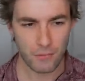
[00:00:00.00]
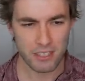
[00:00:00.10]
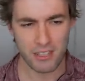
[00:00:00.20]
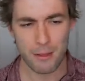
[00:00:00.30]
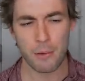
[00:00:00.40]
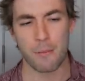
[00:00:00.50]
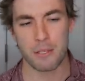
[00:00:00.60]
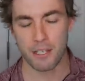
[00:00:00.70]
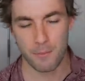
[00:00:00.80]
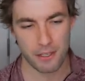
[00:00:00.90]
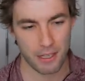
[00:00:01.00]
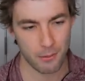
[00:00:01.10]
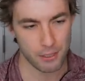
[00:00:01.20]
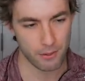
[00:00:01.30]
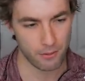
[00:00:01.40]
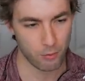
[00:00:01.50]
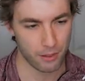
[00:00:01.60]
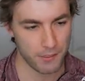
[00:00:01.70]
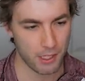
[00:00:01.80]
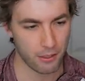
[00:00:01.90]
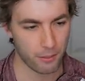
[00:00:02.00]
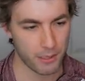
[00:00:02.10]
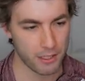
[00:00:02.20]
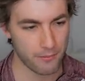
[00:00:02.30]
So that might be something that I would have done a little bit